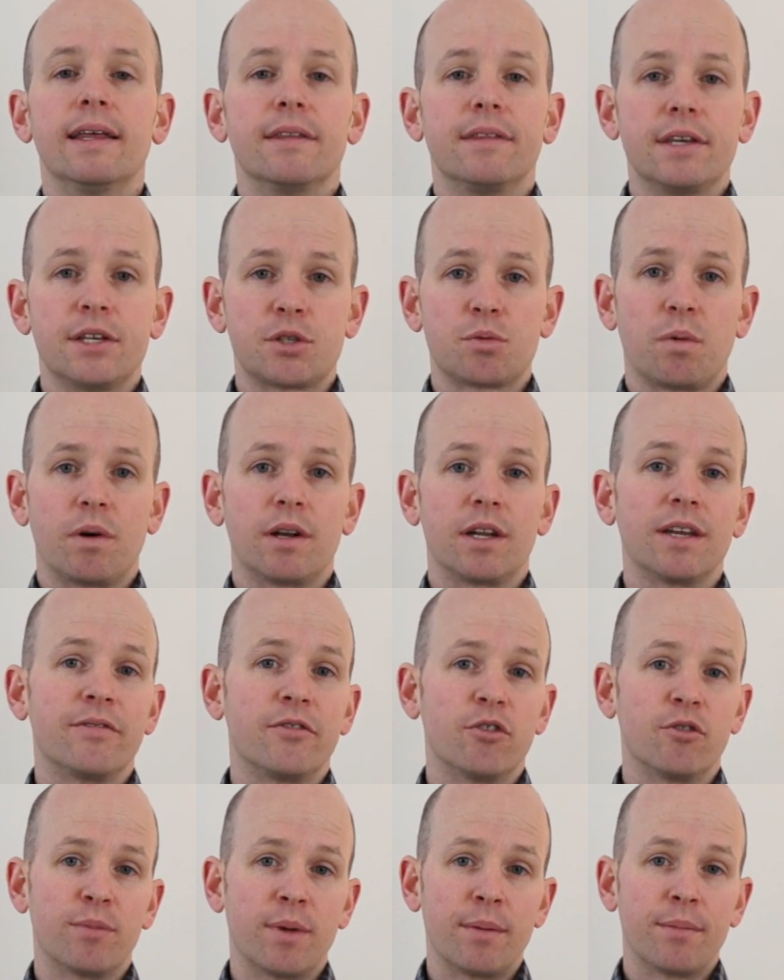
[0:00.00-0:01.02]
This one, if
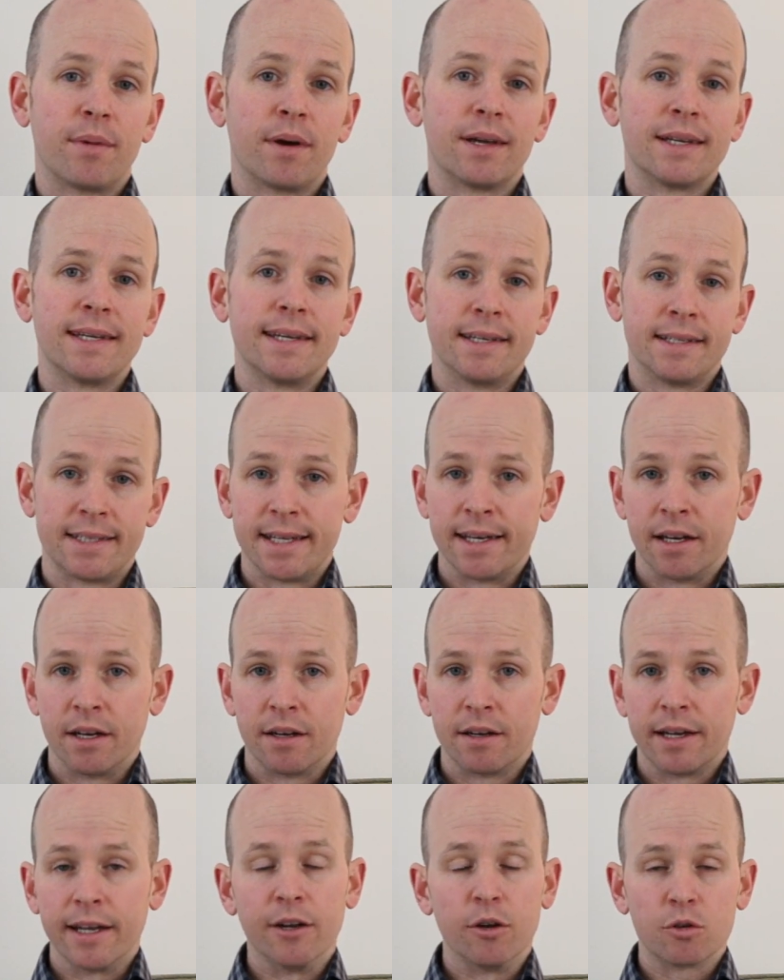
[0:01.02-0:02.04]
you remember, it
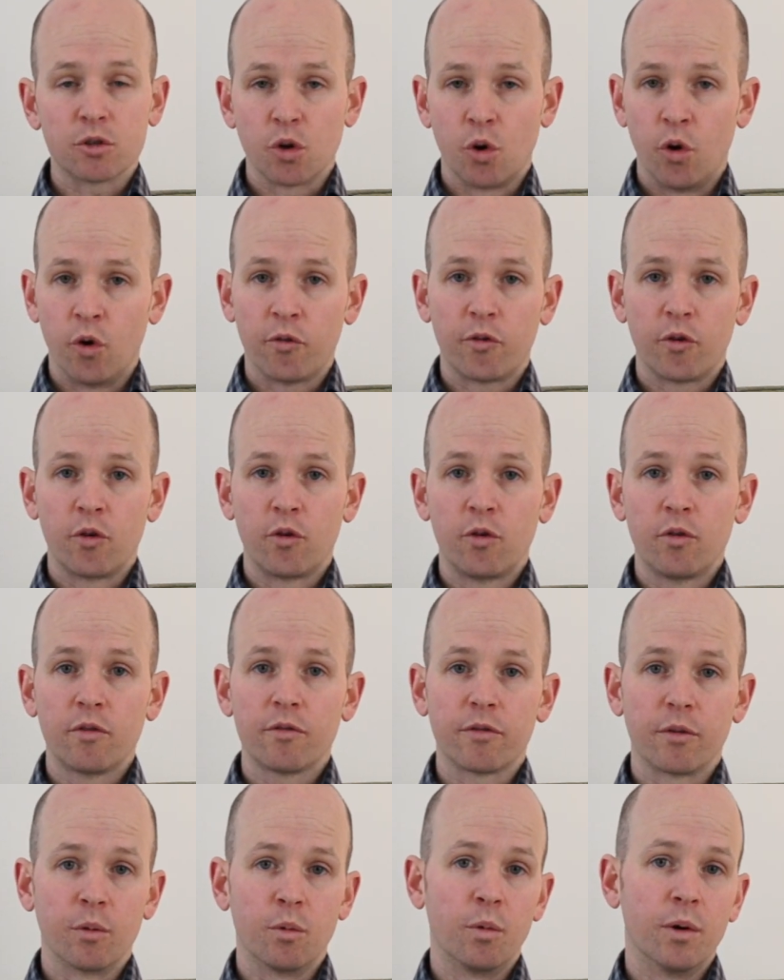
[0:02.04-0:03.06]
didn't. It looked awful
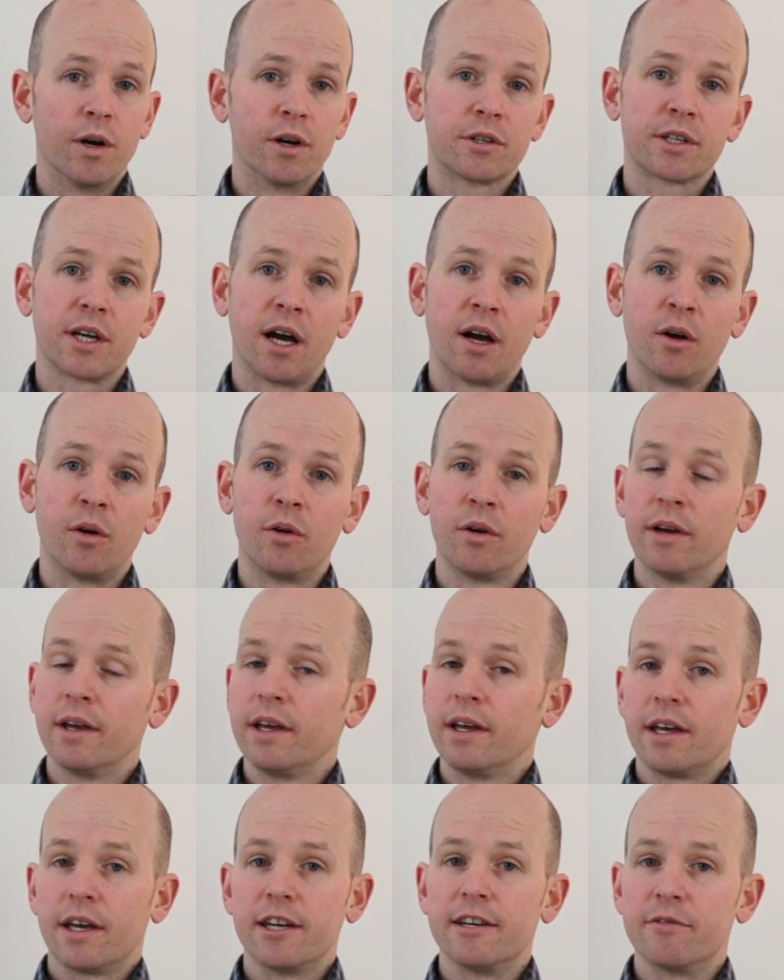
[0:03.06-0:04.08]
from the word go.
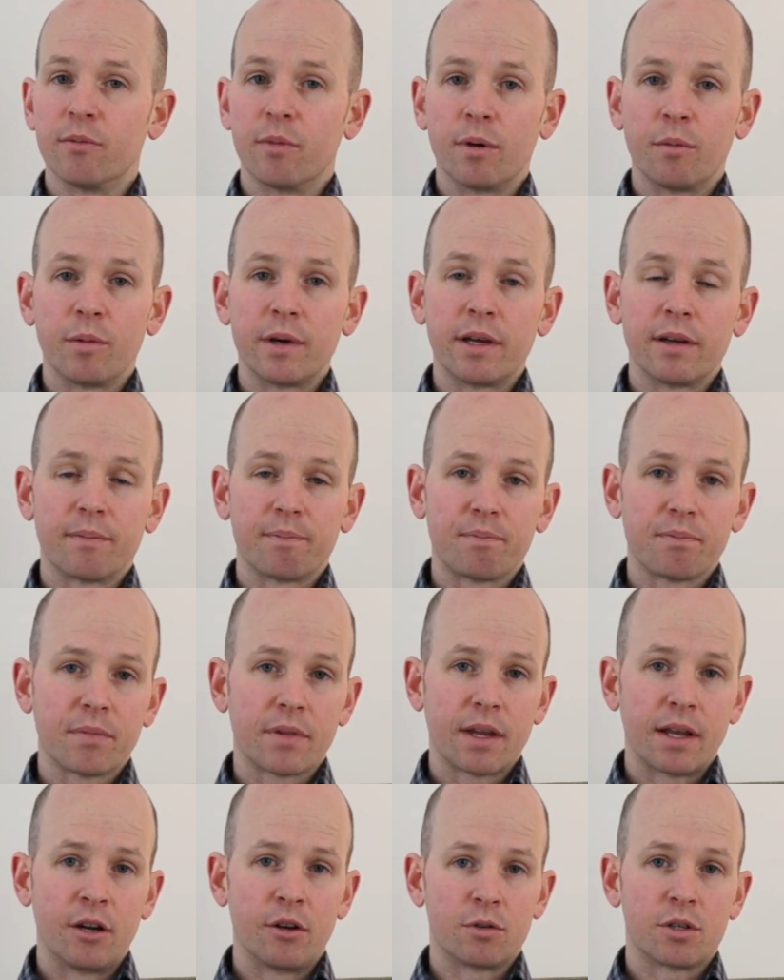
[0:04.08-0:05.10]
Even when we
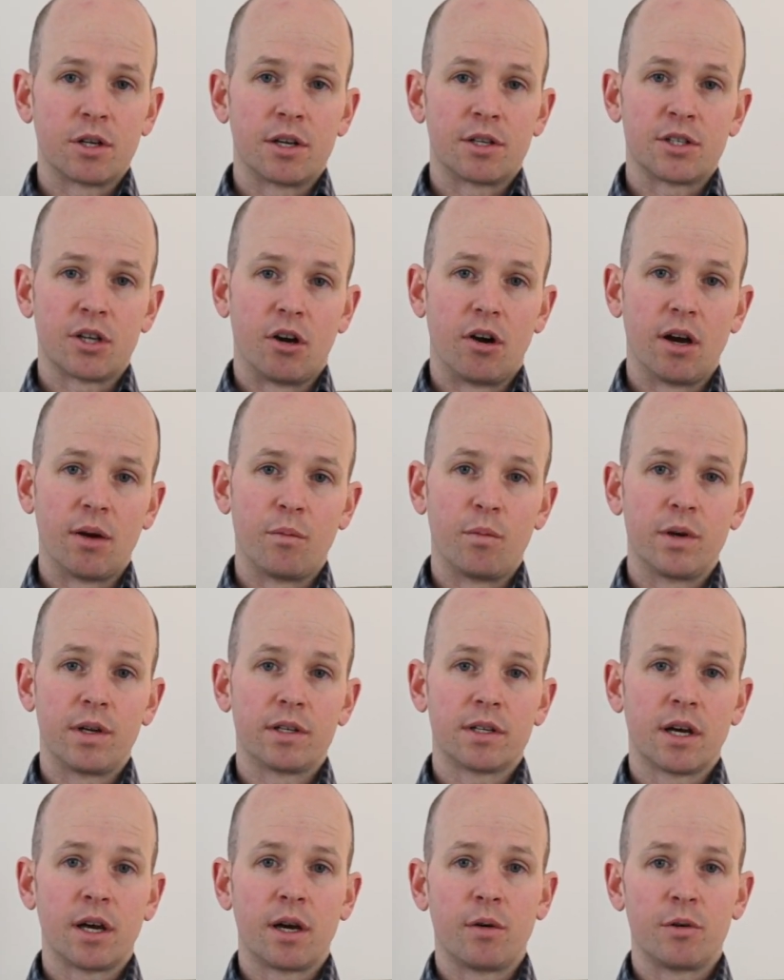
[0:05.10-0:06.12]
looked at a time
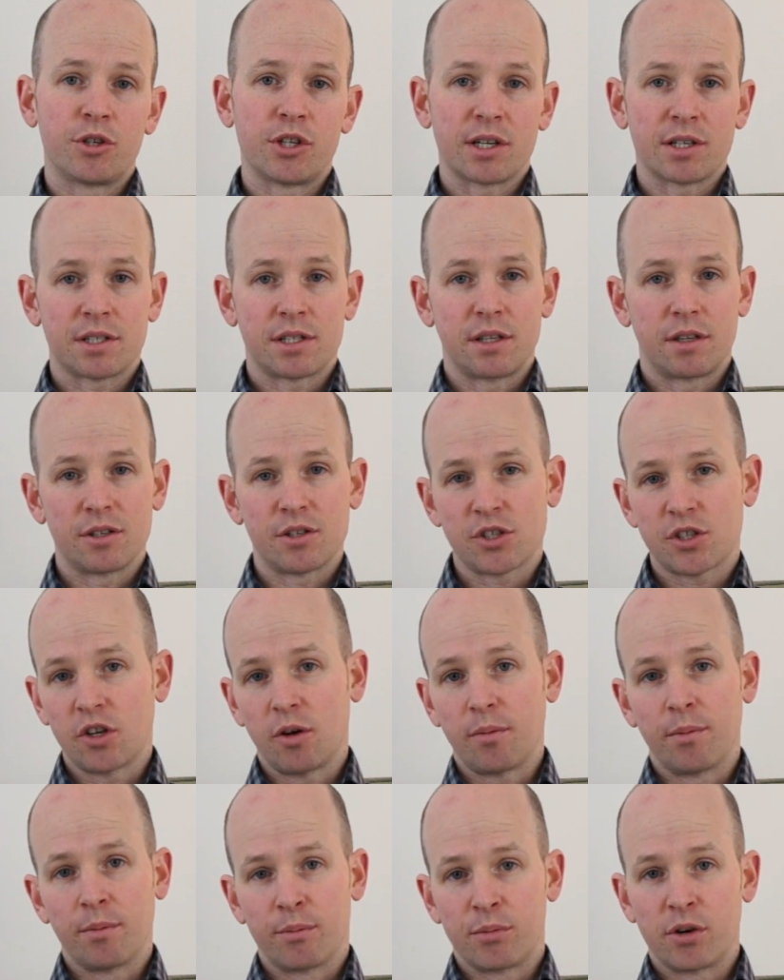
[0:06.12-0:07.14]
window, adjusted the
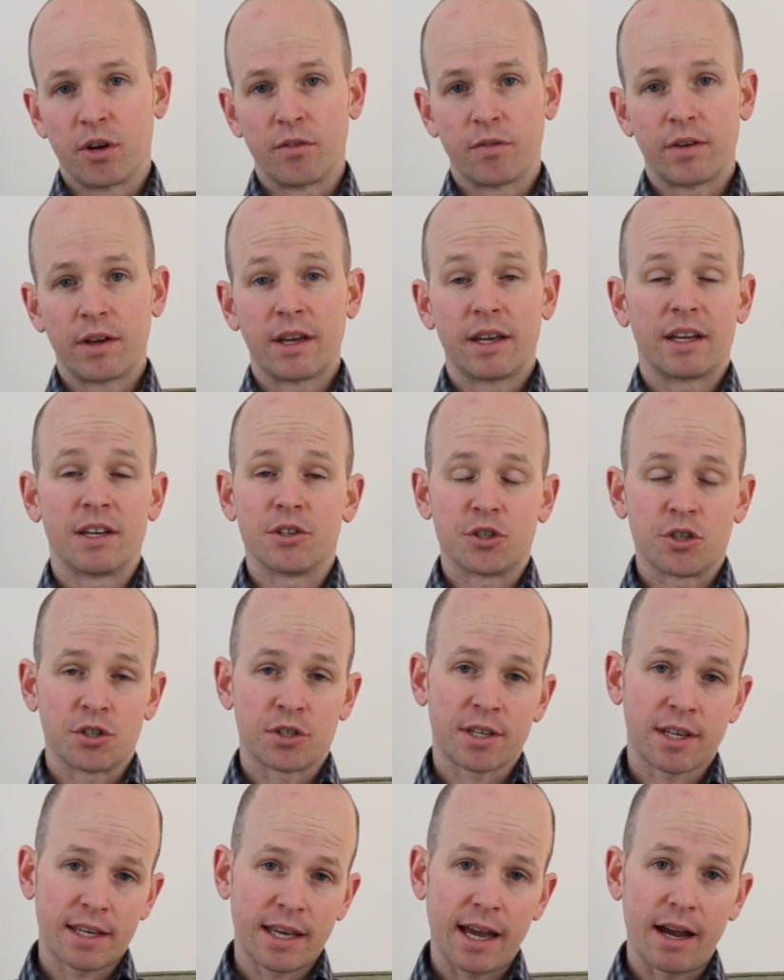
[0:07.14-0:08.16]
stop and profit, it just
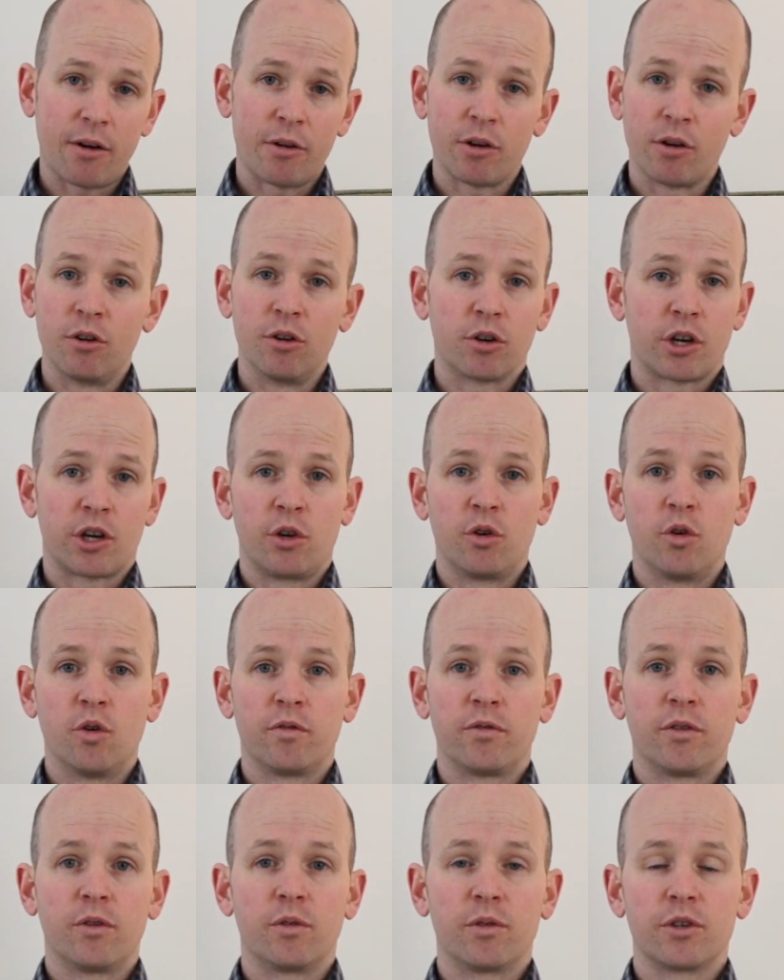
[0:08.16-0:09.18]
carried on looking
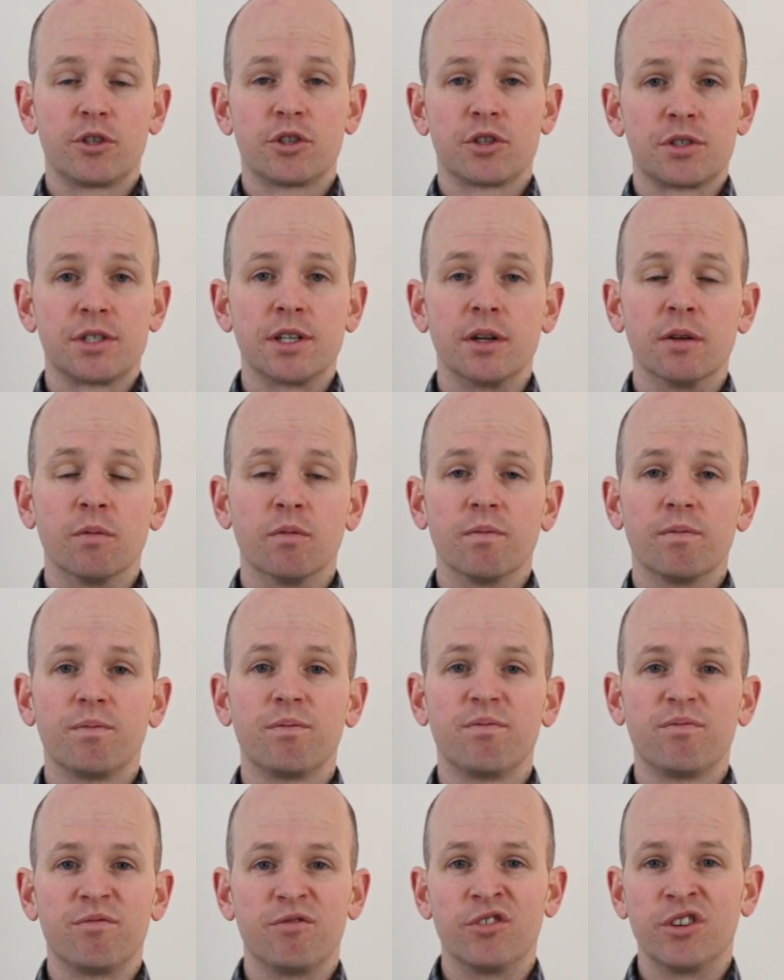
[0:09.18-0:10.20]
awful. It just didn't
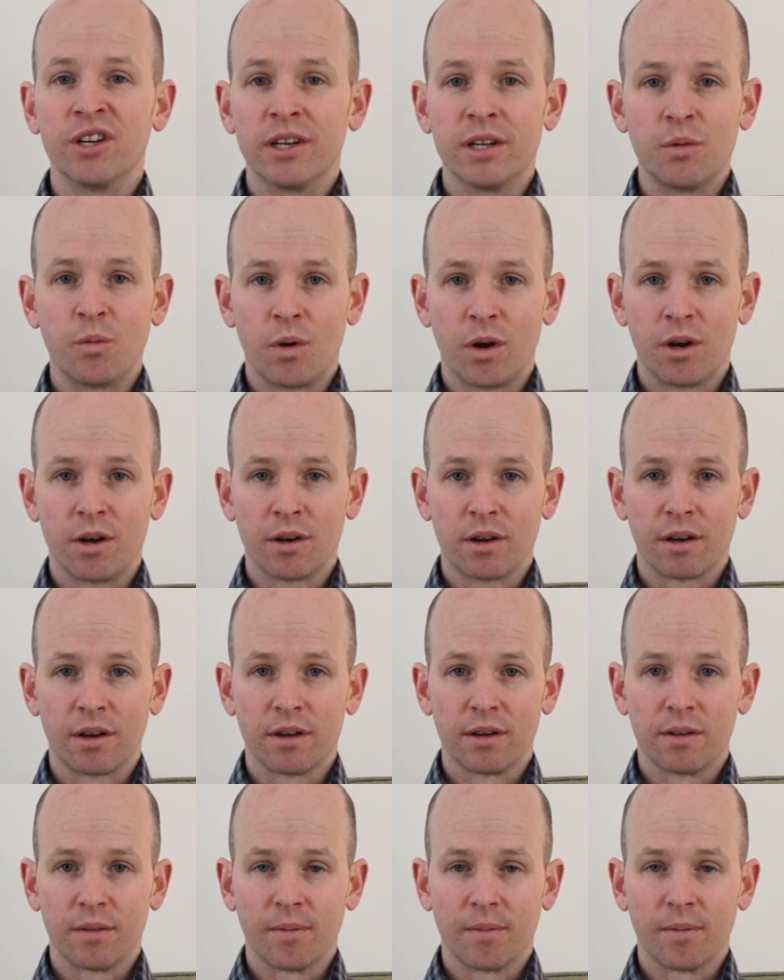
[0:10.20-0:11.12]
really work.